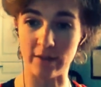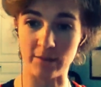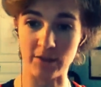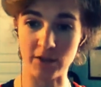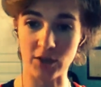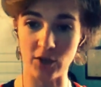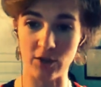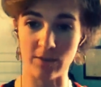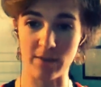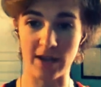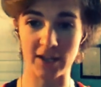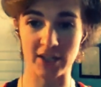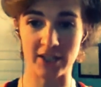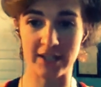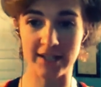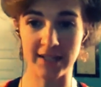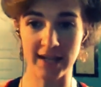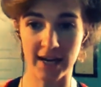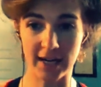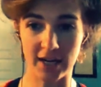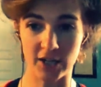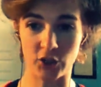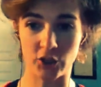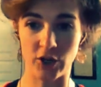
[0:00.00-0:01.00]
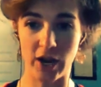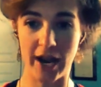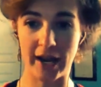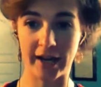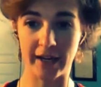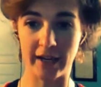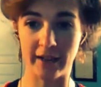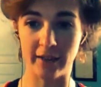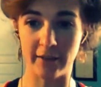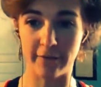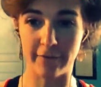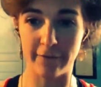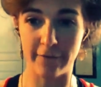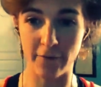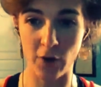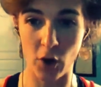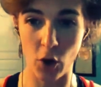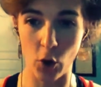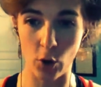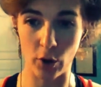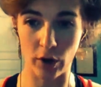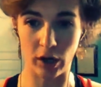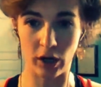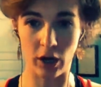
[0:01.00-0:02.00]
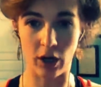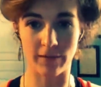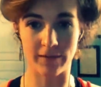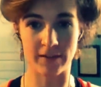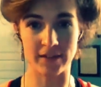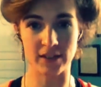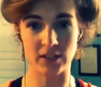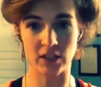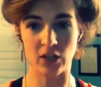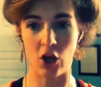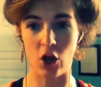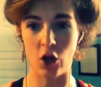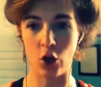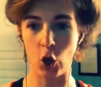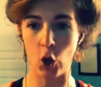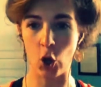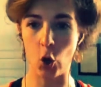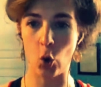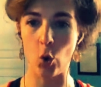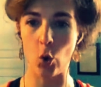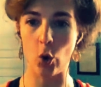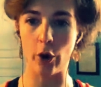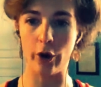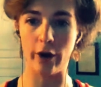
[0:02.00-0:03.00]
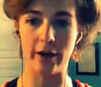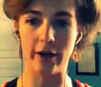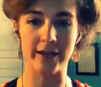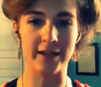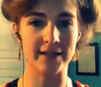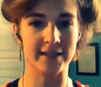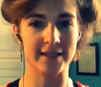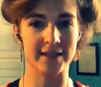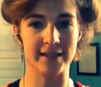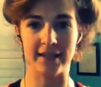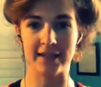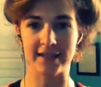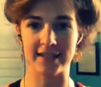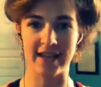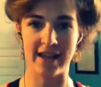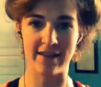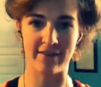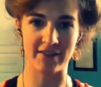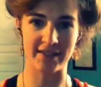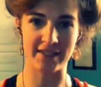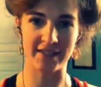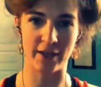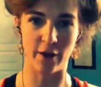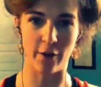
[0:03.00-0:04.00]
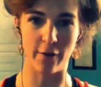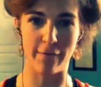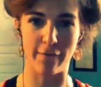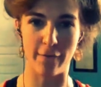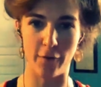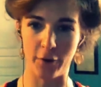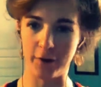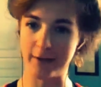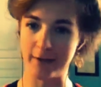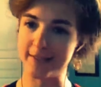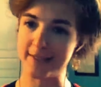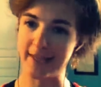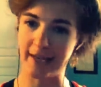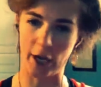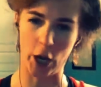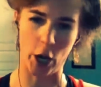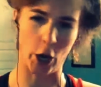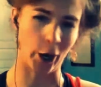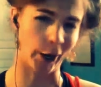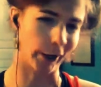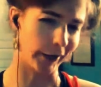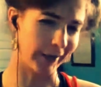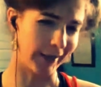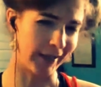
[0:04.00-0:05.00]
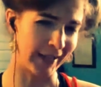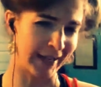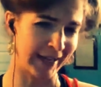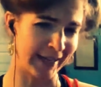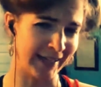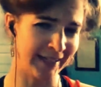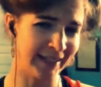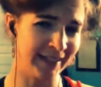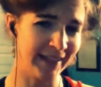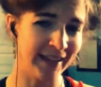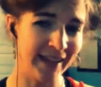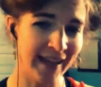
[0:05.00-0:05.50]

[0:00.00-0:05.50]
So you imagine he's kind of dragging the phone along this long cord because he doesn't have a cell phone. It's like a hard line.